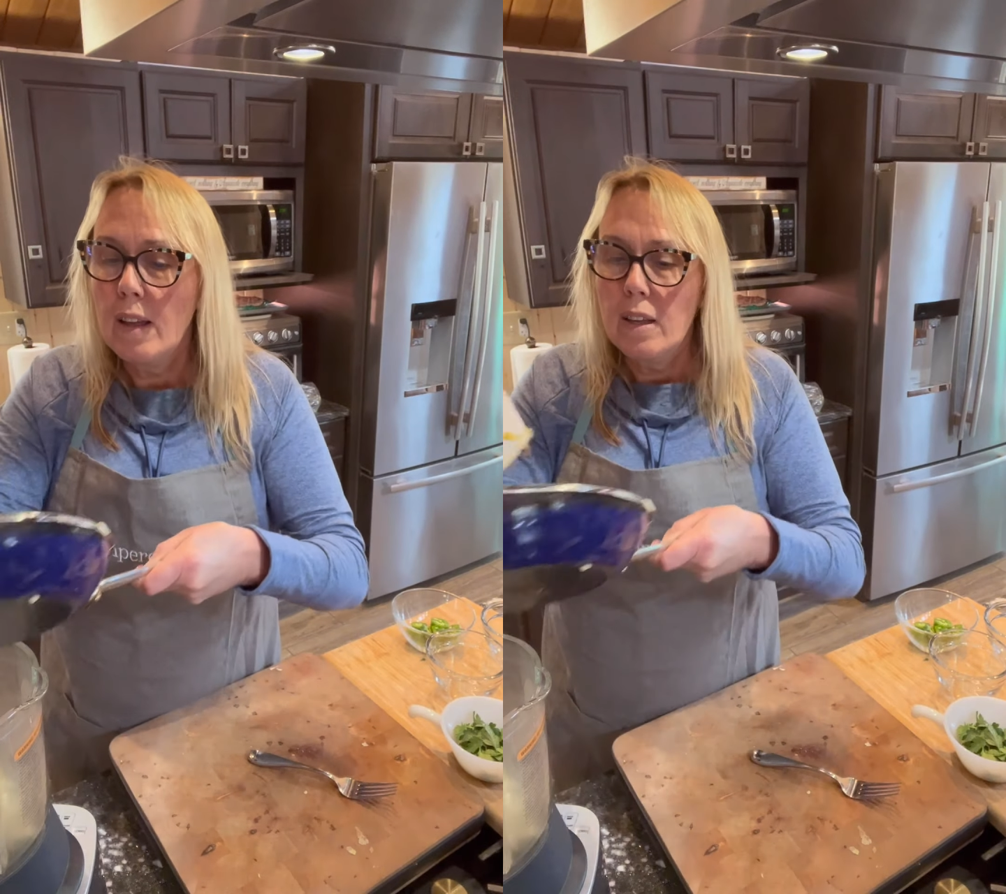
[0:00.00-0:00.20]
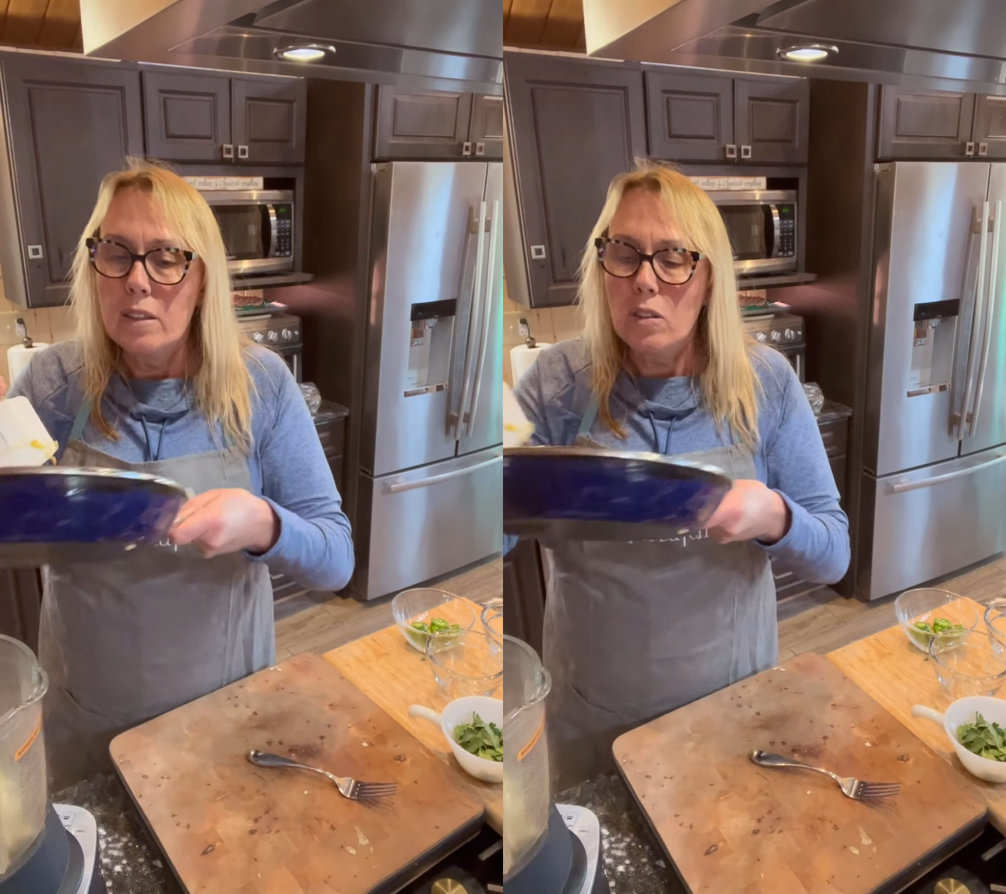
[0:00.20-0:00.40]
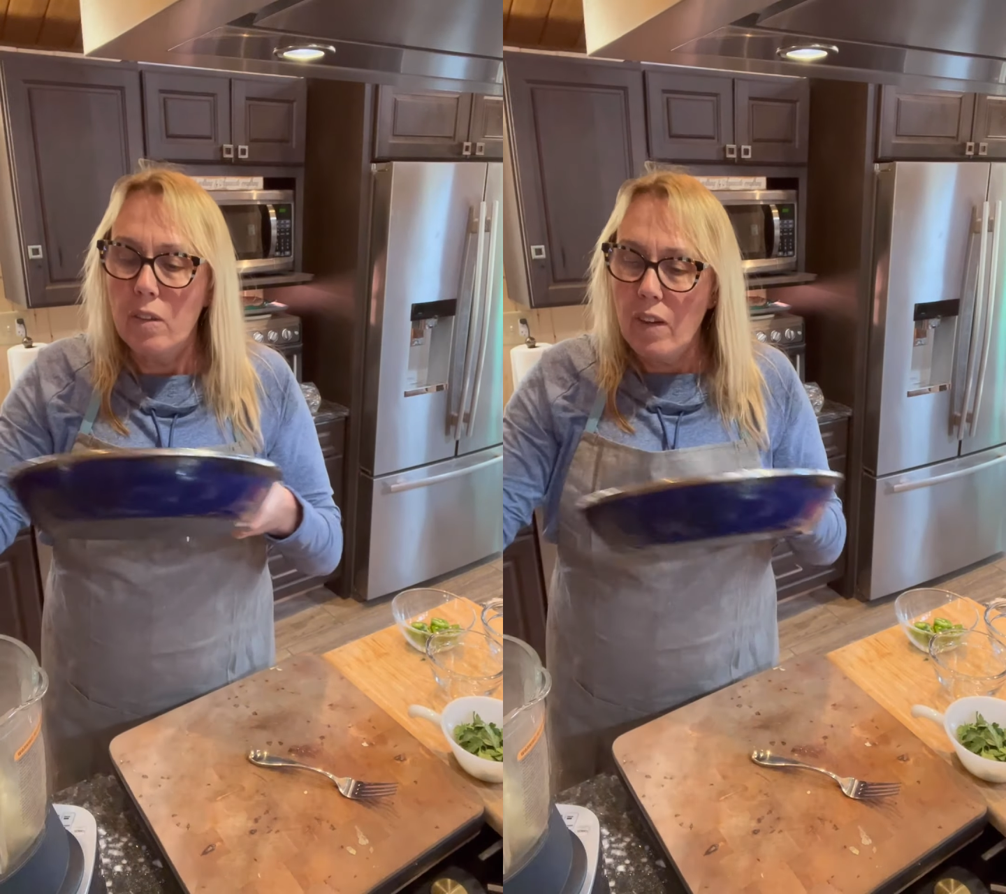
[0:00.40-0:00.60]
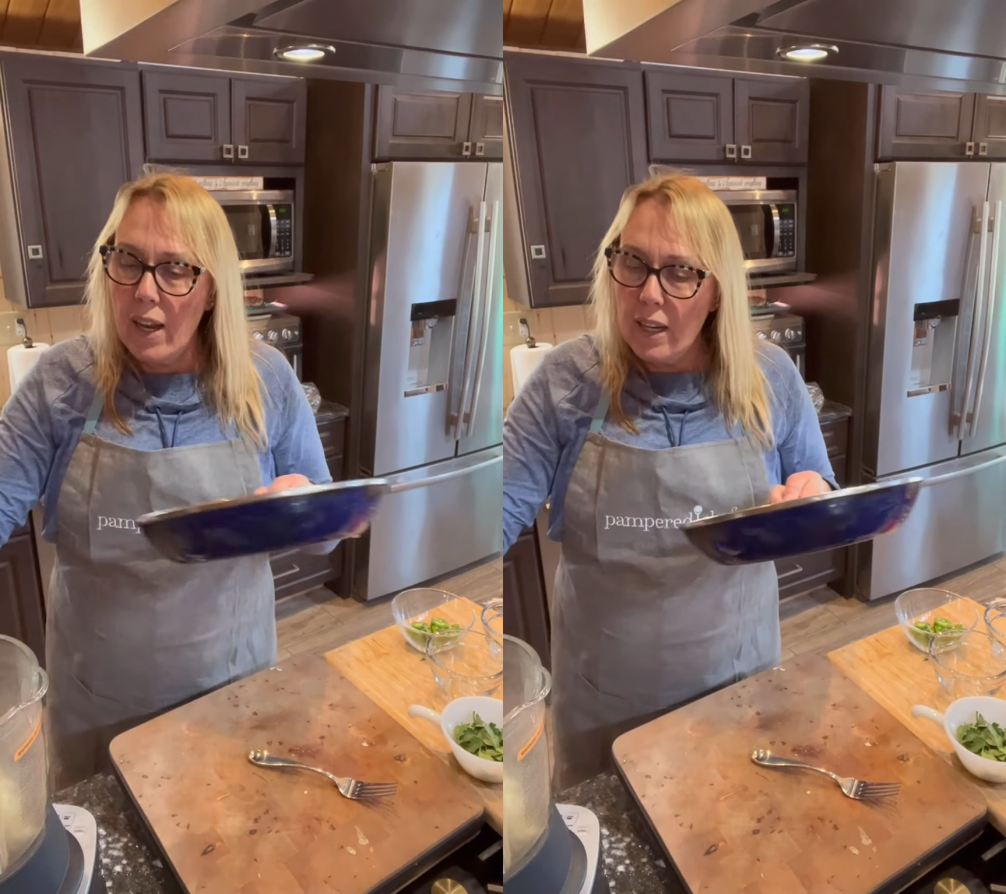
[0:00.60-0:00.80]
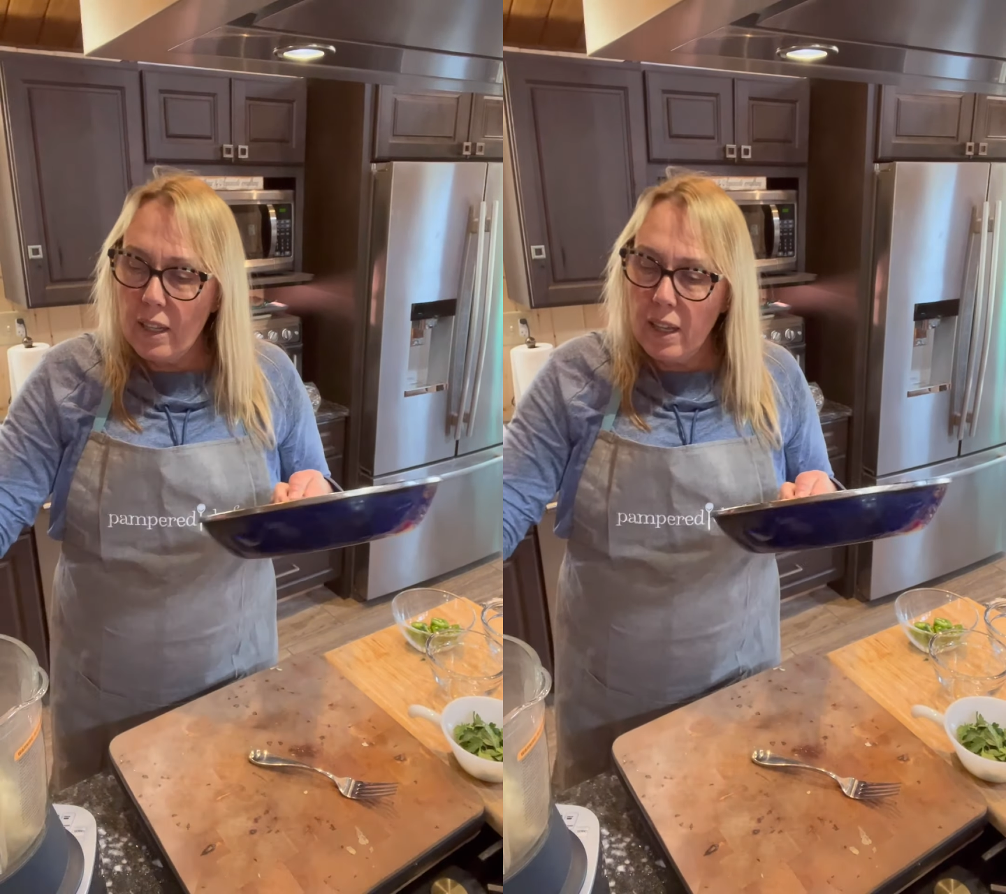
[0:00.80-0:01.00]
So I've
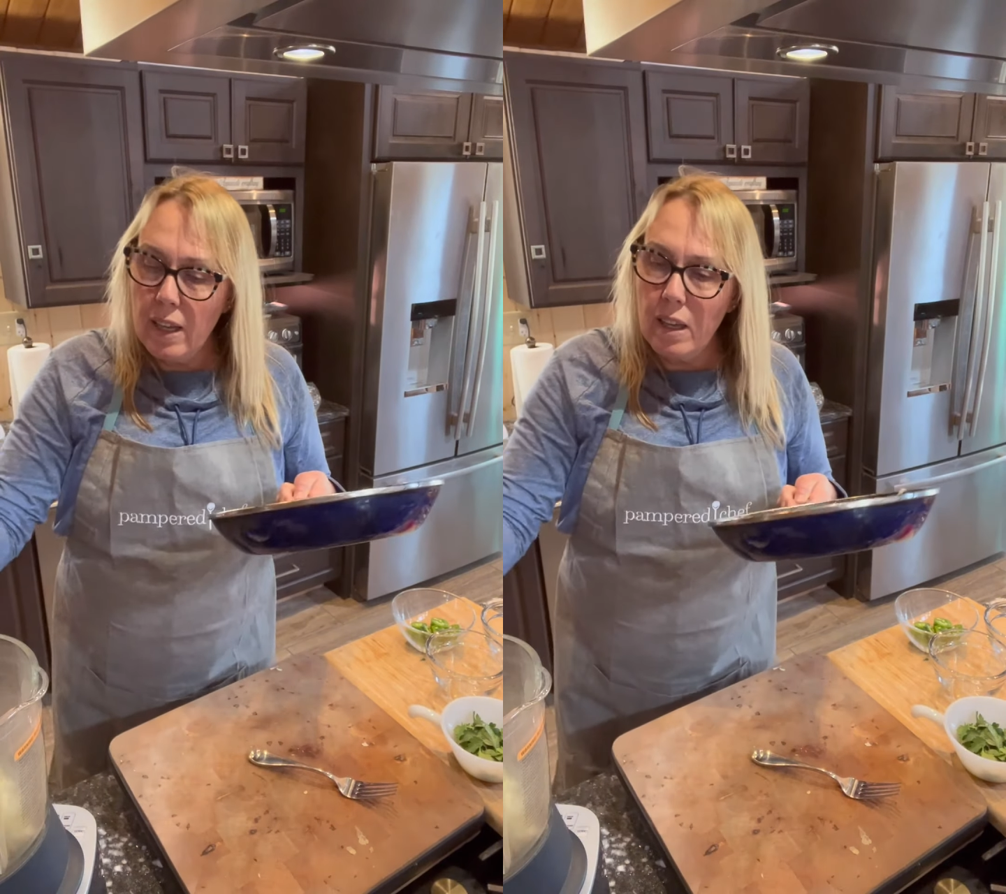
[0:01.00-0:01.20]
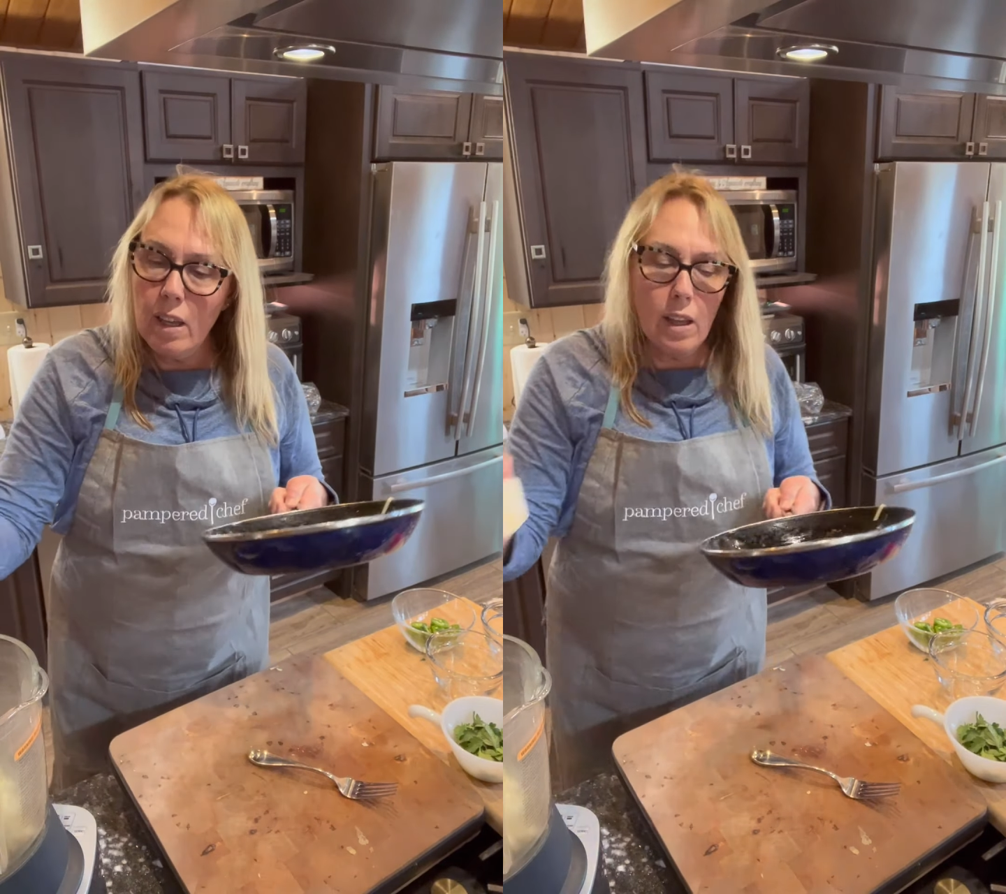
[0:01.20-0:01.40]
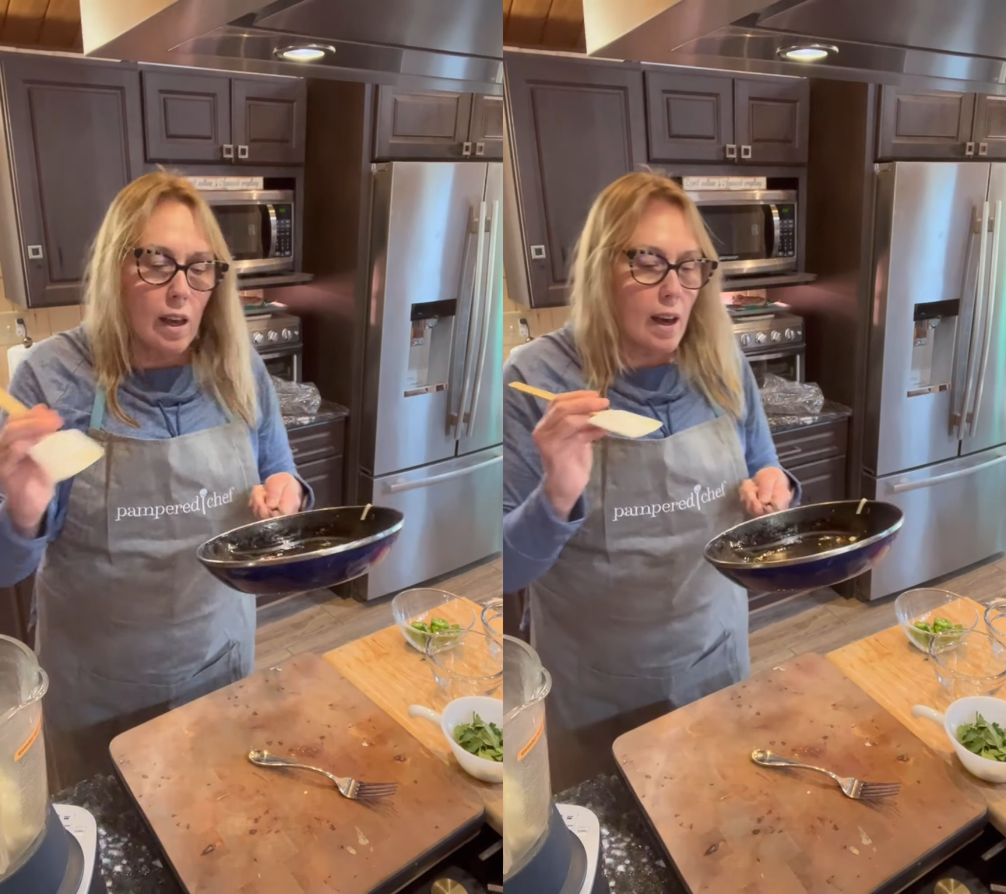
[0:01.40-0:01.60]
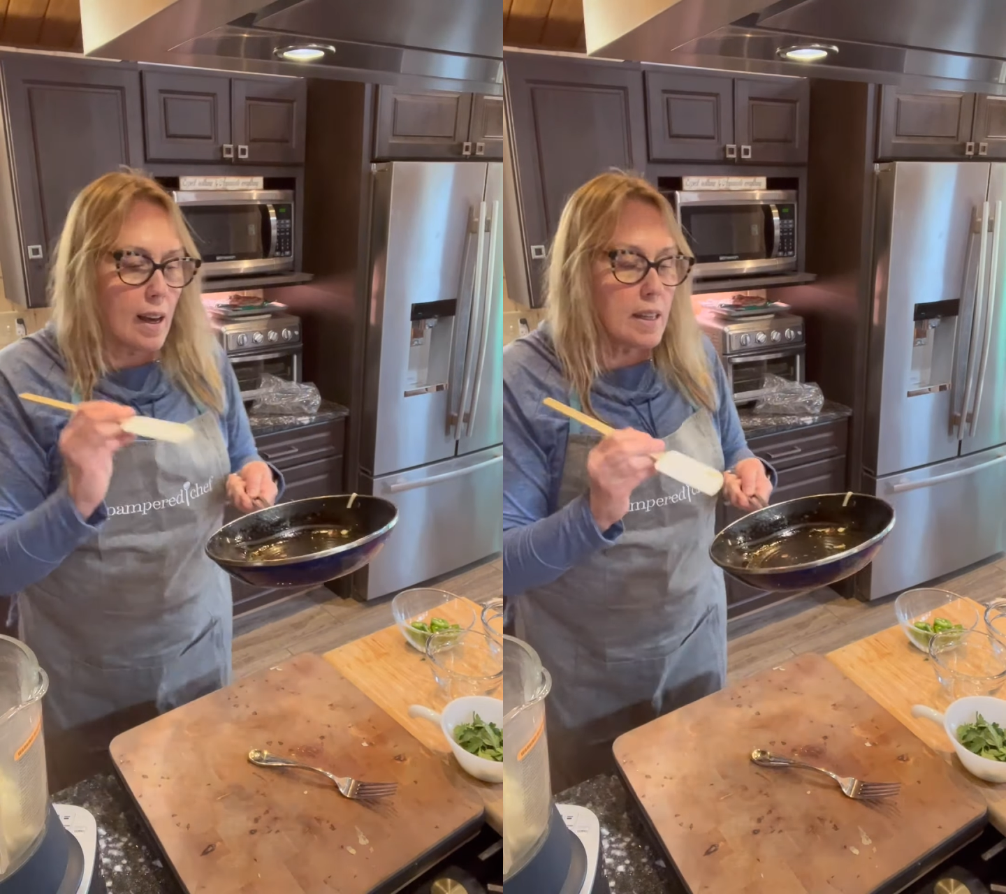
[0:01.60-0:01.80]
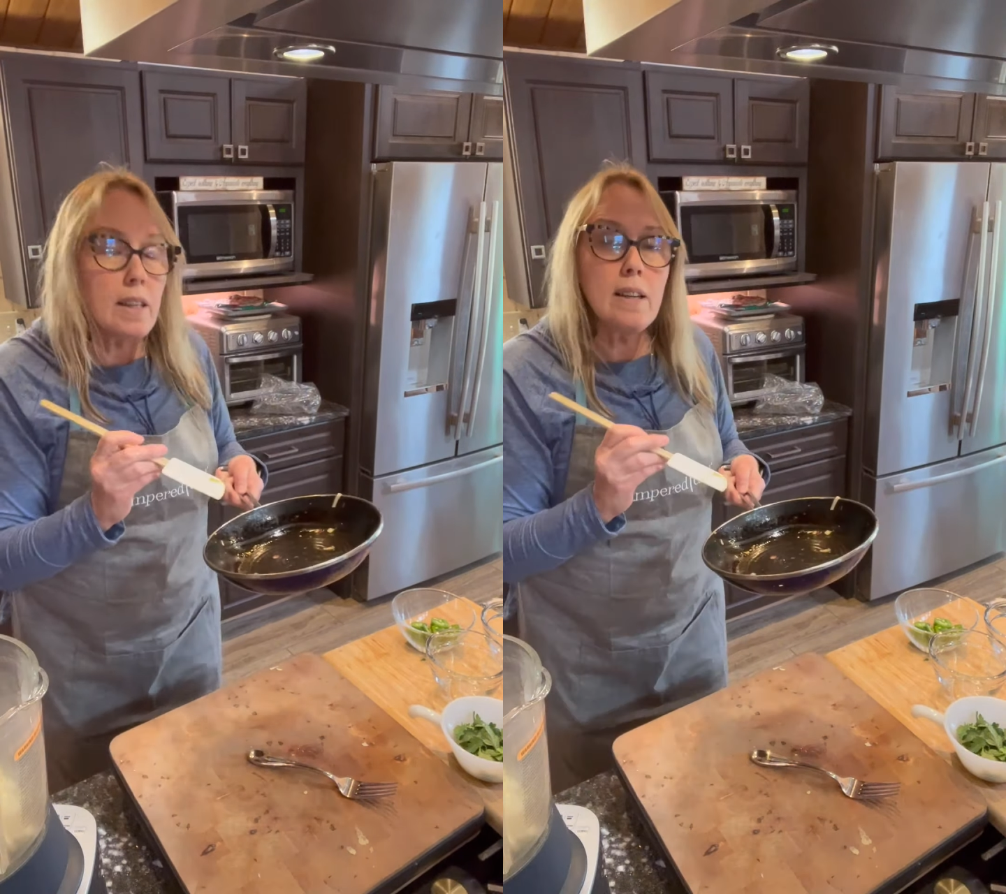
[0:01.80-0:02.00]
added the
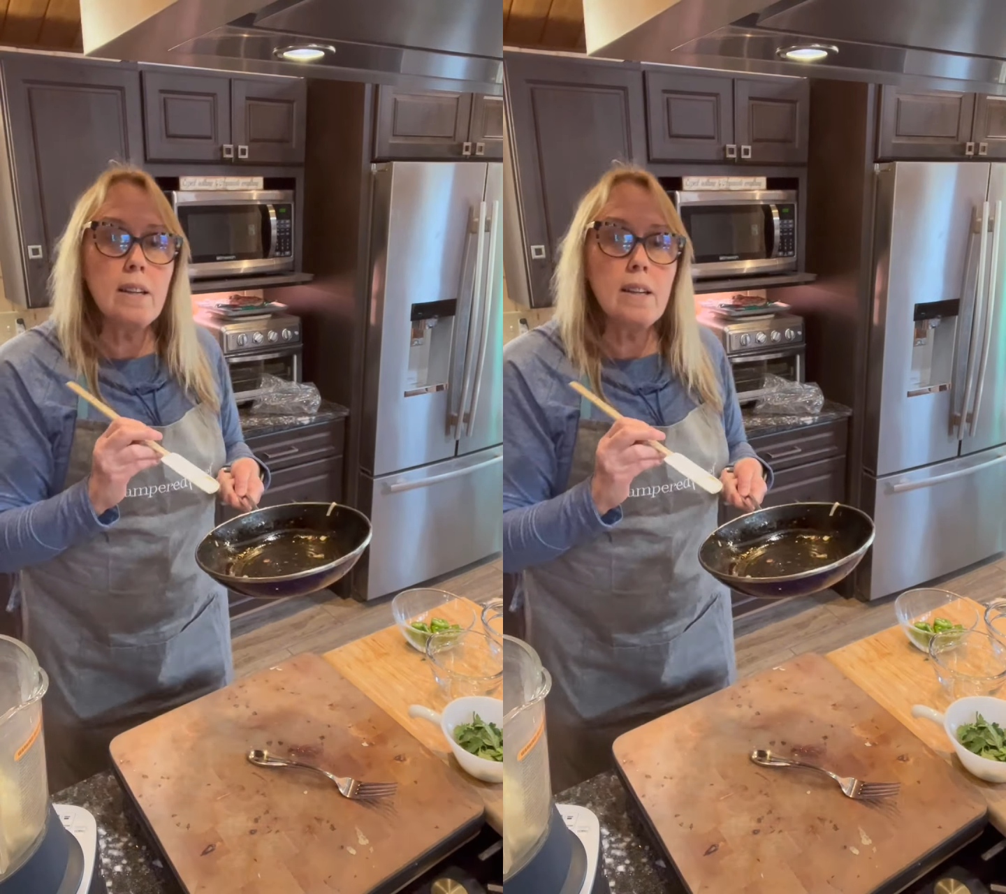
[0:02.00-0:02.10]
onion,